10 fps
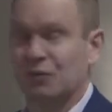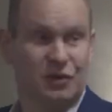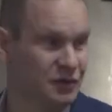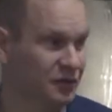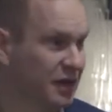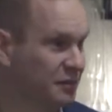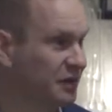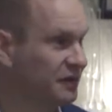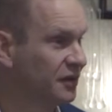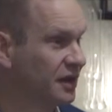we want your
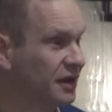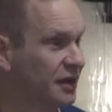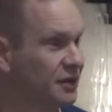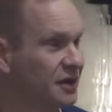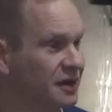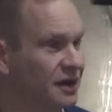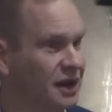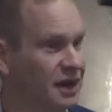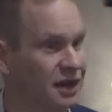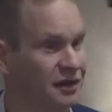capability on our network.
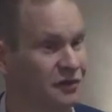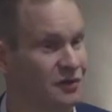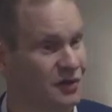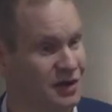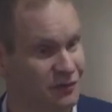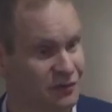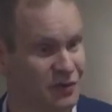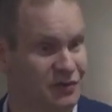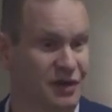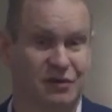And sure enough,
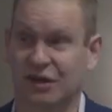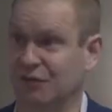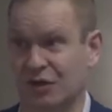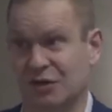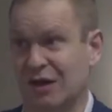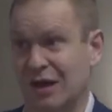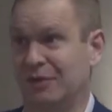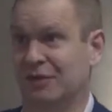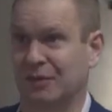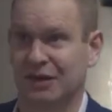we said, okay, are you
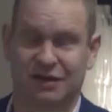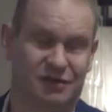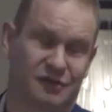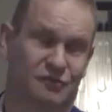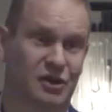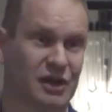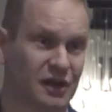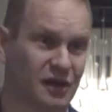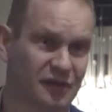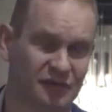happy to be? It's in
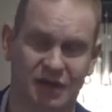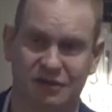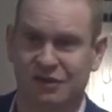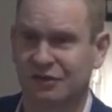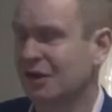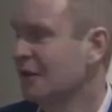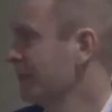really early stages.